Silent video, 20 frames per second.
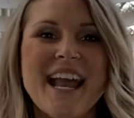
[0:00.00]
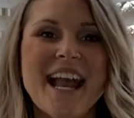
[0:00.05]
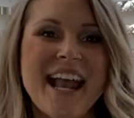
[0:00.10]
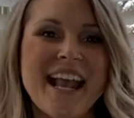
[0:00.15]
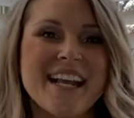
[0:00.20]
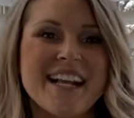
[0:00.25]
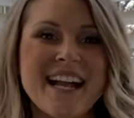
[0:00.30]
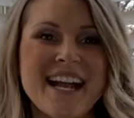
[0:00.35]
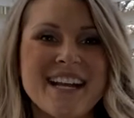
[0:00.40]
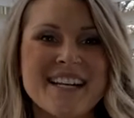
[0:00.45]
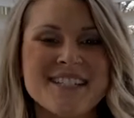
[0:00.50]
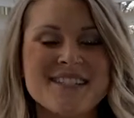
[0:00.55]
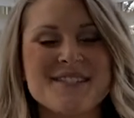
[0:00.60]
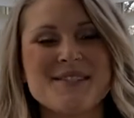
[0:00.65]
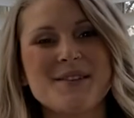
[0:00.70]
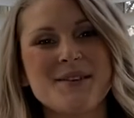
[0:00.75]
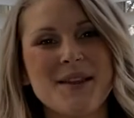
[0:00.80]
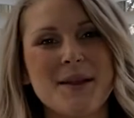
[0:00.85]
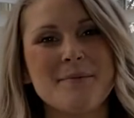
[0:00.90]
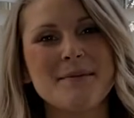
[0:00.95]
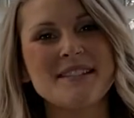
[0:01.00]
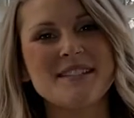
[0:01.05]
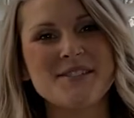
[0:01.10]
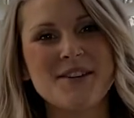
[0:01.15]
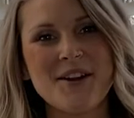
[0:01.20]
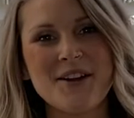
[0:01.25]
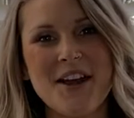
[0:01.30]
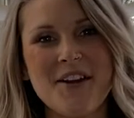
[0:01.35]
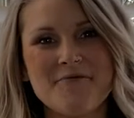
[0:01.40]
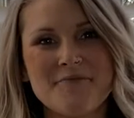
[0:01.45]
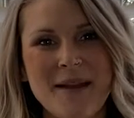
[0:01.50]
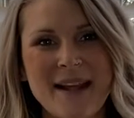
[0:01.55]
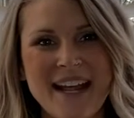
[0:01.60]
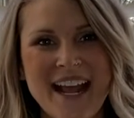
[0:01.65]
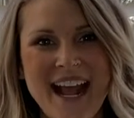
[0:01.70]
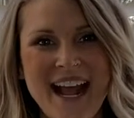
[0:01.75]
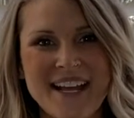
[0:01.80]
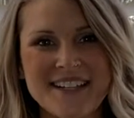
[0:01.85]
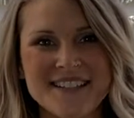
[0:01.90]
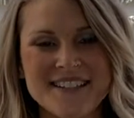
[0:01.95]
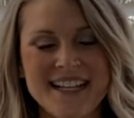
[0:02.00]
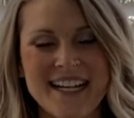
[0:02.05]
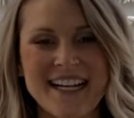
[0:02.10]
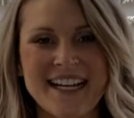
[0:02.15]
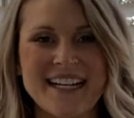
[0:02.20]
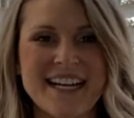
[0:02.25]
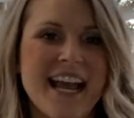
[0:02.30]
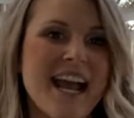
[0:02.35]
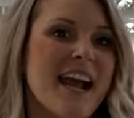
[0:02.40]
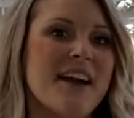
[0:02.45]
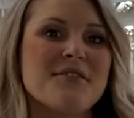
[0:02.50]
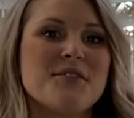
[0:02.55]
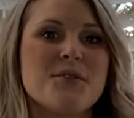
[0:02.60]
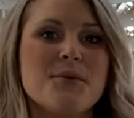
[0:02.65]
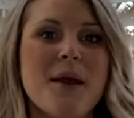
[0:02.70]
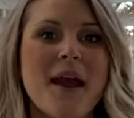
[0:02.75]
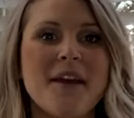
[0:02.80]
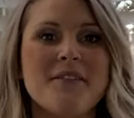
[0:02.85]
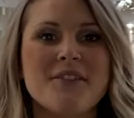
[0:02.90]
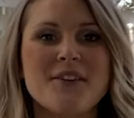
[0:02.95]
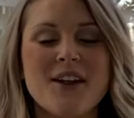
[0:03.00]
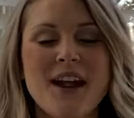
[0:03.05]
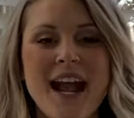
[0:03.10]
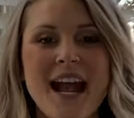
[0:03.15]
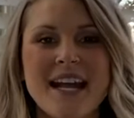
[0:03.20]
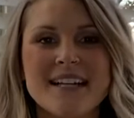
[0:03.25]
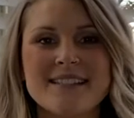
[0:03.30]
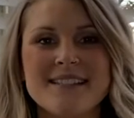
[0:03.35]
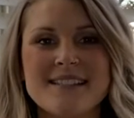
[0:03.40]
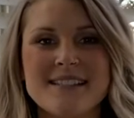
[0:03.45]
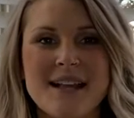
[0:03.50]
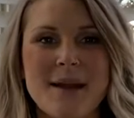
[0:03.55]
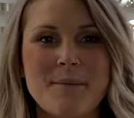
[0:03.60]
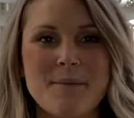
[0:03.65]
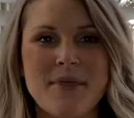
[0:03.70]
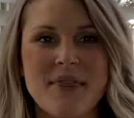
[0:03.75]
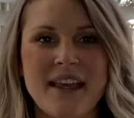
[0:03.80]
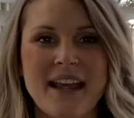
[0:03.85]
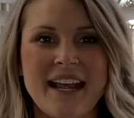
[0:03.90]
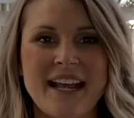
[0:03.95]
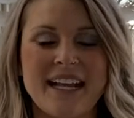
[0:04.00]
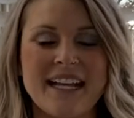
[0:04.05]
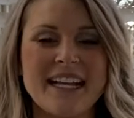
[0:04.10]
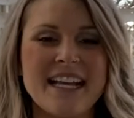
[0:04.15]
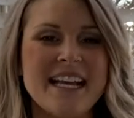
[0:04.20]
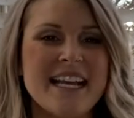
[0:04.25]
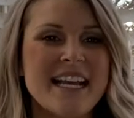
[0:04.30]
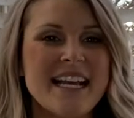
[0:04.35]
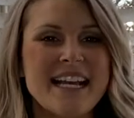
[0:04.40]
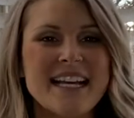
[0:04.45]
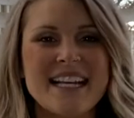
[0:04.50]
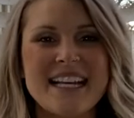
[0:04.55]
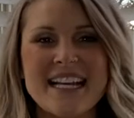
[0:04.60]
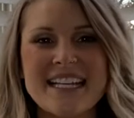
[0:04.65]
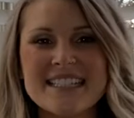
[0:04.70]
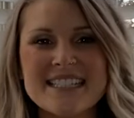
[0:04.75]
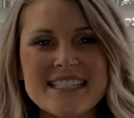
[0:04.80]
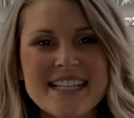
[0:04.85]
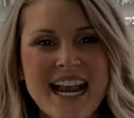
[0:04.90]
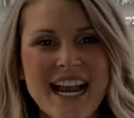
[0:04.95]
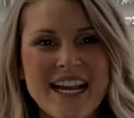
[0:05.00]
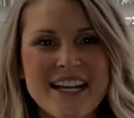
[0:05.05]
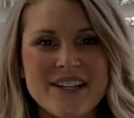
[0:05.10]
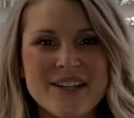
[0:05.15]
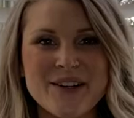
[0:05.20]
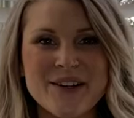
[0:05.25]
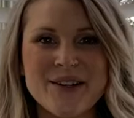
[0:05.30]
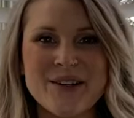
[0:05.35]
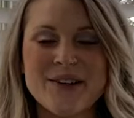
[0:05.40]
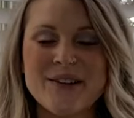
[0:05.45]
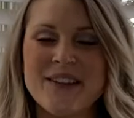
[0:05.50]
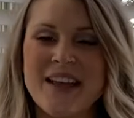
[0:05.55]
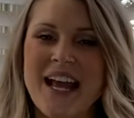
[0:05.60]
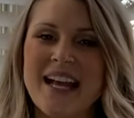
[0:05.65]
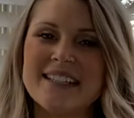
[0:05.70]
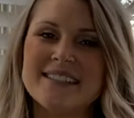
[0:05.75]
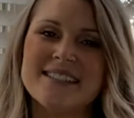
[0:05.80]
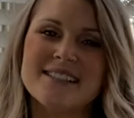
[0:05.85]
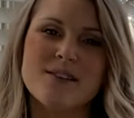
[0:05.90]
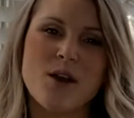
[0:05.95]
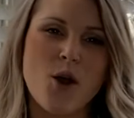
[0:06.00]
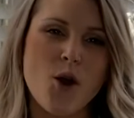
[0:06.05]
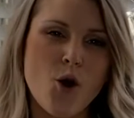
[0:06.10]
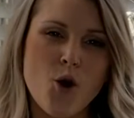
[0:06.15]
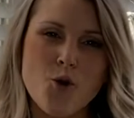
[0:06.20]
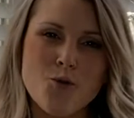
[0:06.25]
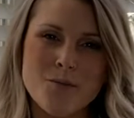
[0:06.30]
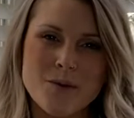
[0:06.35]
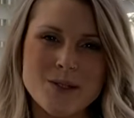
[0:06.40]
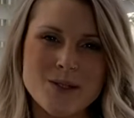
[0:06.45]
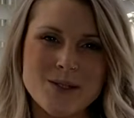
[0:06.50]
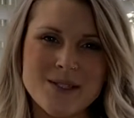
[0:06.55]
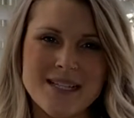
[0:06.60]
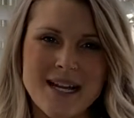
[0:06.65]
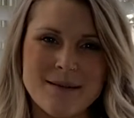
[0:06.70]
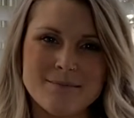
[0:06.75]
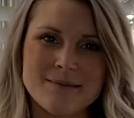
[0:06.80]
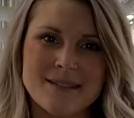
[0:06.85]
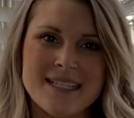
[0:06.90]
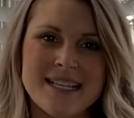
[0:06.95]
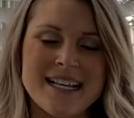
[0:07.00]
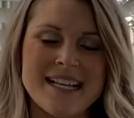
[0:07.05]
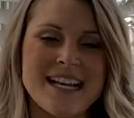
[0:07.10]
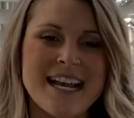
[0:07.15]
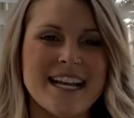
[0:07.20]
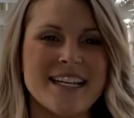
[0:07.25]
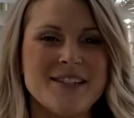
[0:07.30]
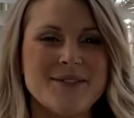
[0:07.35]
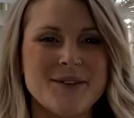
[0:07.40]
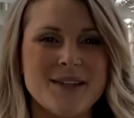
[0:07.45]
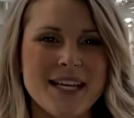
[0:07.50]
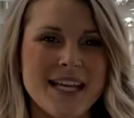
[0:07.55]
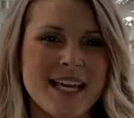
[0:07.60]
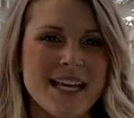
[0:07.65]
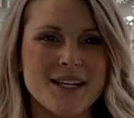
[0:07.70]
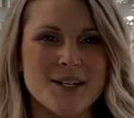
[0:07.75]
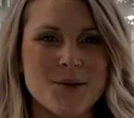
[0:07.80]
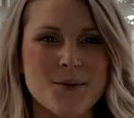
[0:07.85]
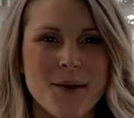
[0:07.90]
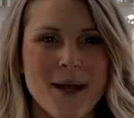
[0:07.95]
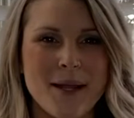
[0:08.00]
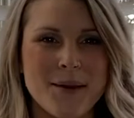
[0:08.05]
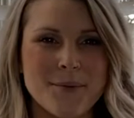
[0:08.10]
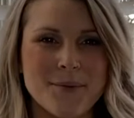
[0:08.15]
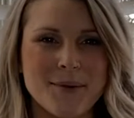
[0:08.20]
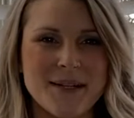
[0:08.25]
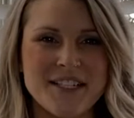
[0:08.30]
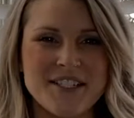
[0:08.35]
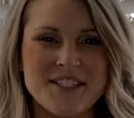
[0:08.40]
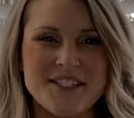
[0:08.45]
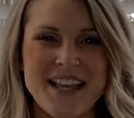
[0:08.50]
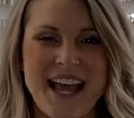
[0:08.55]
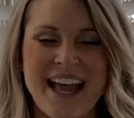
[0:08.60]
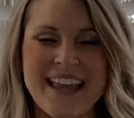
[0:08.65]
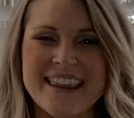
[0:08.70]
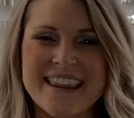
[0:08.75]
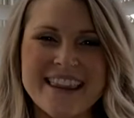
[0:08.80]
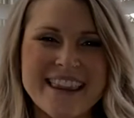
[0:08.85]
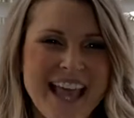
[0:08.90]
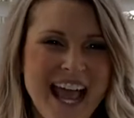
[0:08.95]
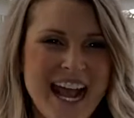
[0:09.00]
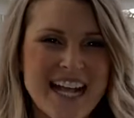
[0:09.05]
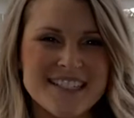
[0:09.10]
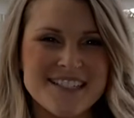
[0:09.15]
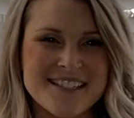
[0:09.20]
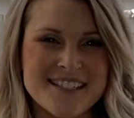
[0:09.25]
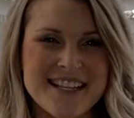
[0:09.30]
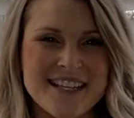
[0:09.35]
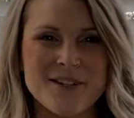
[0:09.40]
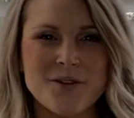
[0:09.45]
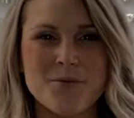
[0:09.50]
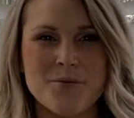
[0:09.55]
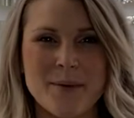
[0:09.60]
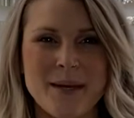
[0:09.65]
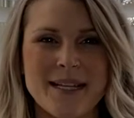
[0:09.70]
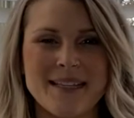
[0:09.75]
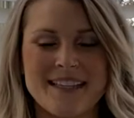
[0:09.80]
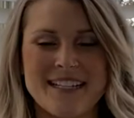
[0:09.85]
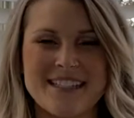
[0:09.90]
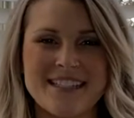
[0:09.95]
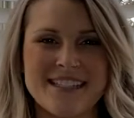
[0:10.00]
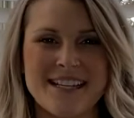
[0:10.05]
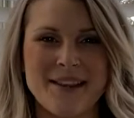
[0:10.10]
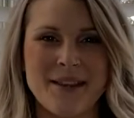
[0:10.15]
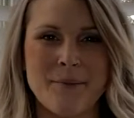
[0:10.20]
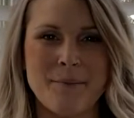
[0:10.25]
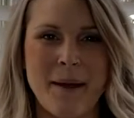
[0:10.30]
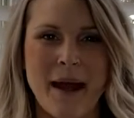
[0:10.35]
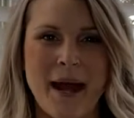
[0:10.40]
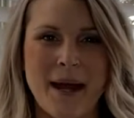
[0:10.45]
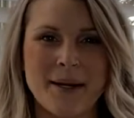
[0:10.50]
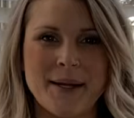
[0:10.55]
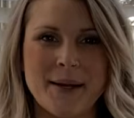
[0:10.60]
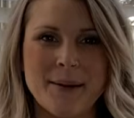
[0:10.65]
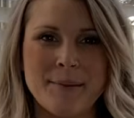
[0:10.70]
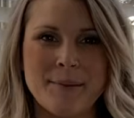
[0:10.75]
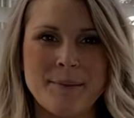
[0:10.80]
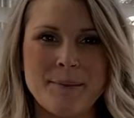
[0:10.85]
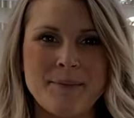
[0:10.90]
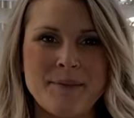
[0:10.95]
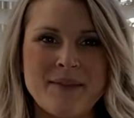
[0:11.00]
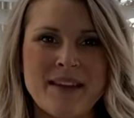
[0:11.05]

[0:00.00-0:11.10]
Hey guys, so let me start off by asking, have you ever had something in a container that's almost empty and you can't quite reach that last little bit that's in the bottom?